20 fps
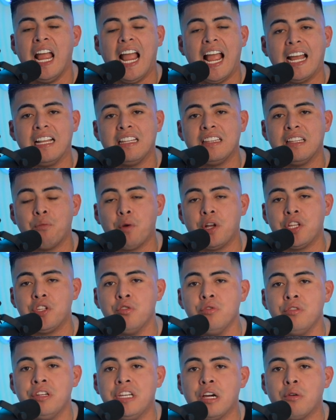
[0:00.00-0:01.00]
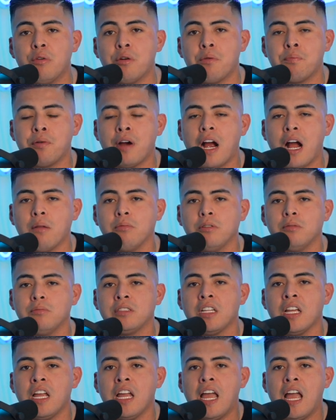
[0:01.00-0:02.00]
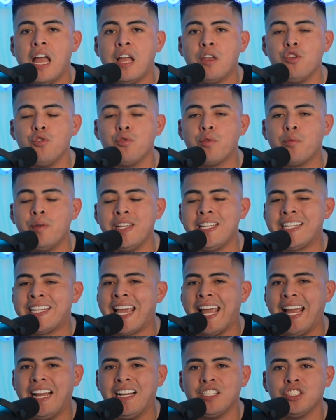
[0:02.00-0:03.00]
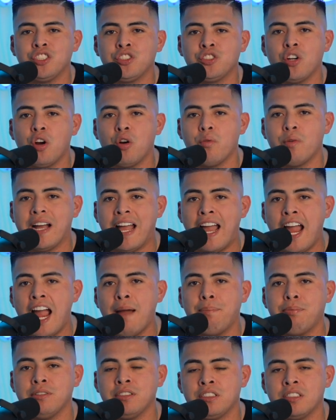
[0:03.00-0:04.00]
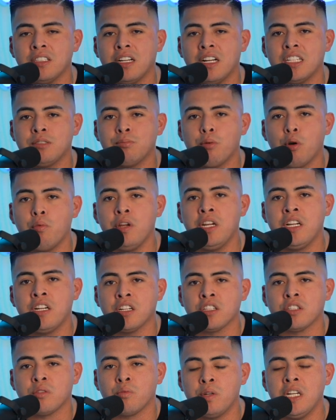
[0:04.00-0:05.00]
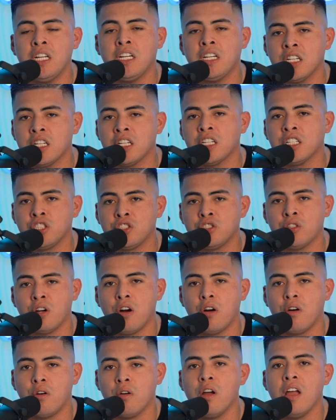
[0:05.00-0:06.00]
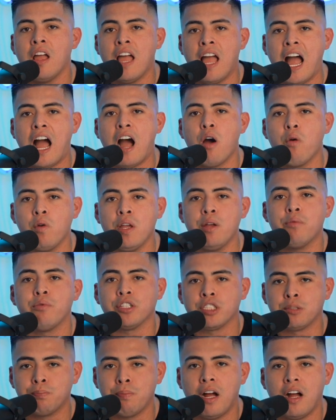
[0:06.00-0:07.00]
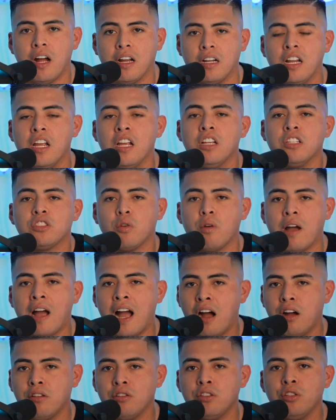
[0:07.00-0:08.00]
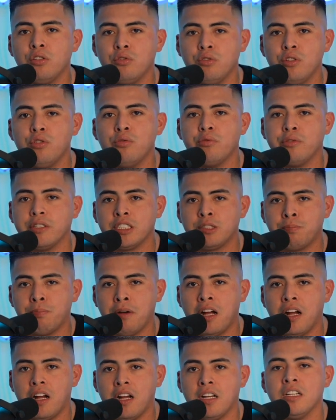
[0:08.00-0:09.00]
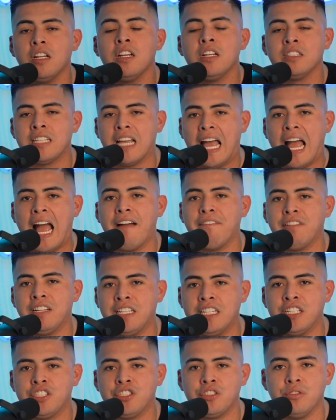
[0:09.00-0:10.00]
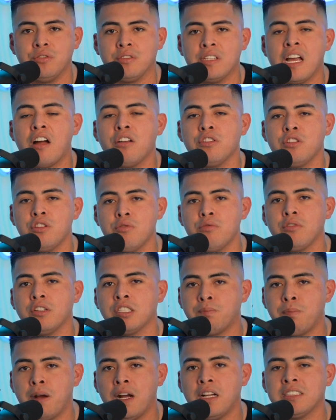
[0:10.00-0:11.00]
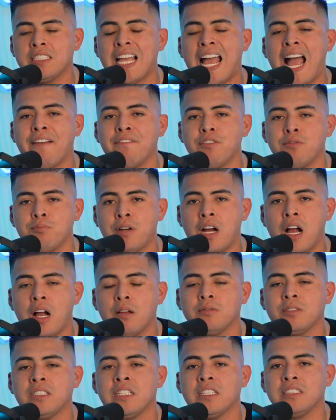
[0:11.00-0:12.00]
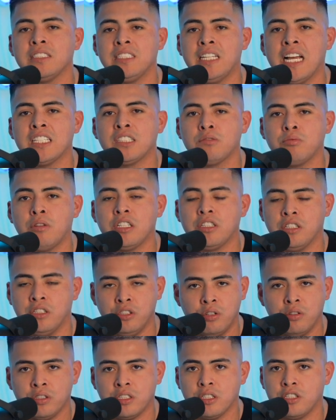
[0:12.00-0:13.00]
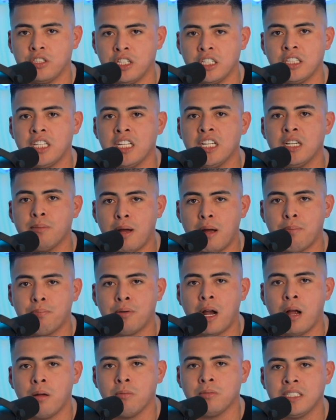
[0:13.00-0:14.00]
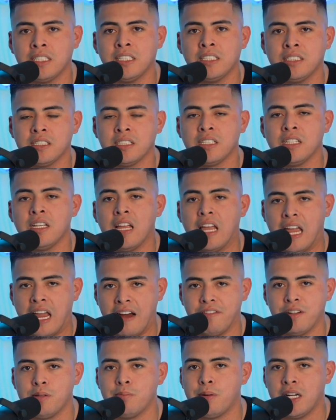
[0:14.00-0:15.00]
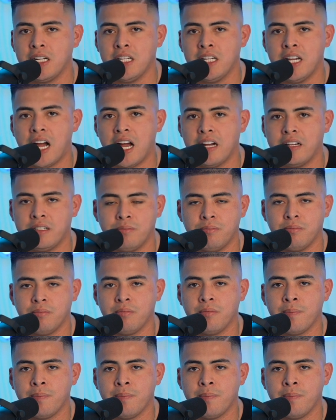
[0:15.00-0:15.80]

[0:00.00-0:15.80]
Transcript: And when you deal with problems, we can't control what happens to us, but we could control how we respond. So how do you respond to having issues? How do you respond to having problems? Because guess what? You know what the good thing about problems is? Everybody got them.